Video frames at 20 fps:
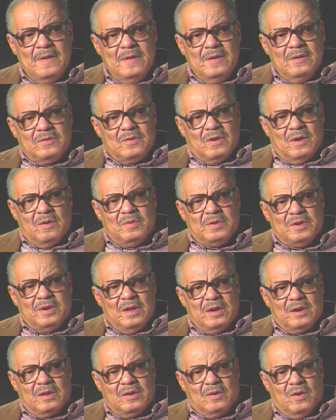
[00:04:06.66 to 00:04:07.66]
so I was
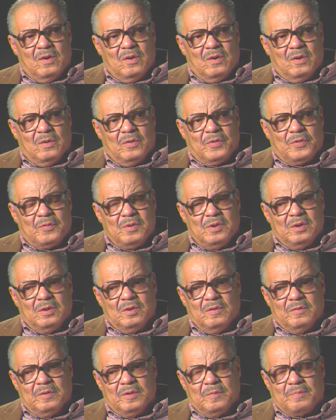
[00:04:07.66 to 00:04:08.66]
not at all
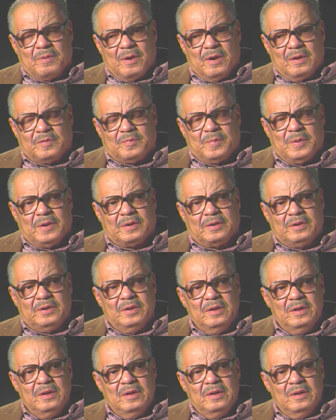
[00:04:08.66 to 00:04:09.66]
thrilled over the prospect.
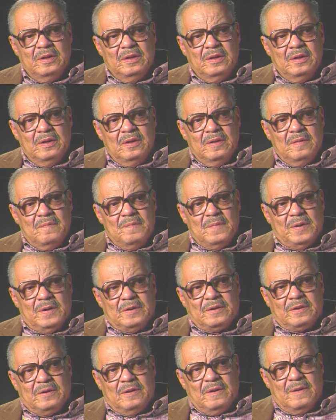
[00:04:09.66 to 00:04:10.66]

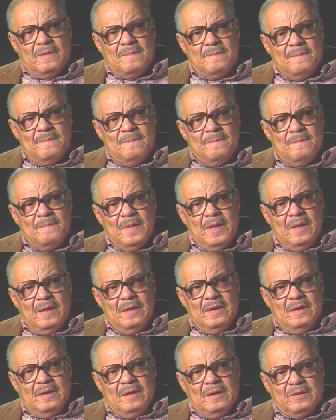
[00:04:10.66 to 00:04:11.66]
But
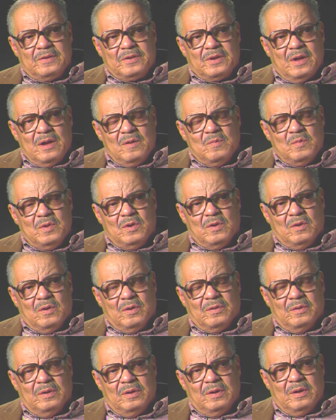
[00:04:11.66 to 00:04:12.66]
as time went
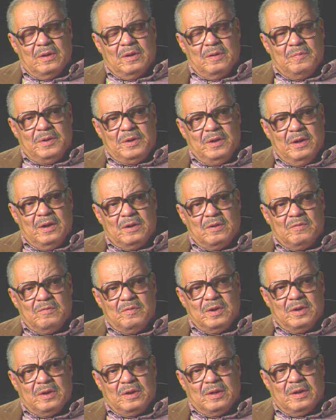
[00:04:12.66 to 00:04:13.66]
on, I began to
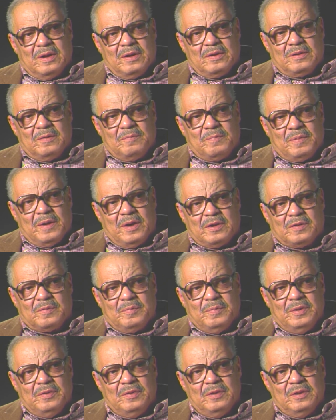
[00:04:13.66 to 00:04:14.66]
realize that
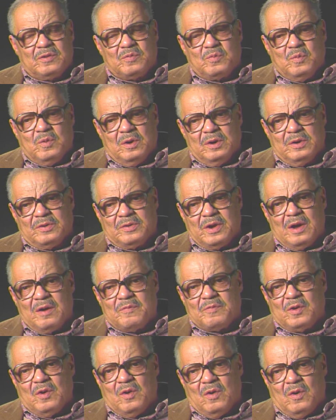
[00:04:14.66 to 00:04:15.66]
possibly this was,
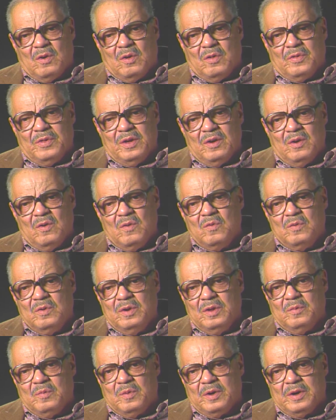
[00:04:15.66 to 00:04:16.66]
after all, the
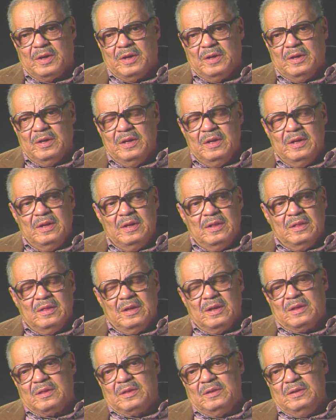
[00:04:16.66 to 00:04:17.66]
only way
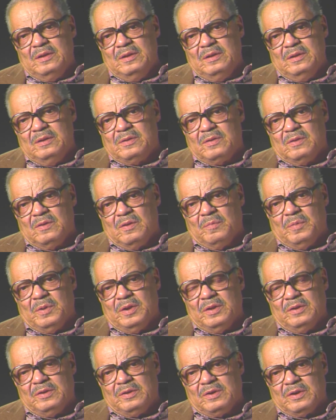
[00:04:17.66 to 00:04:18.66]
that the
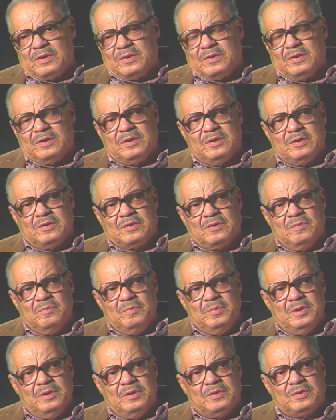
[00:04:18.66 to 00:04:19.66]
terrible injustices could
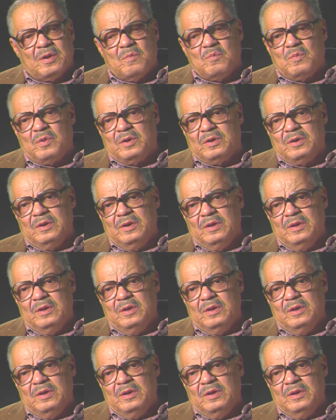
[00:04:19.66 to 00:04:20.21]
be somewhat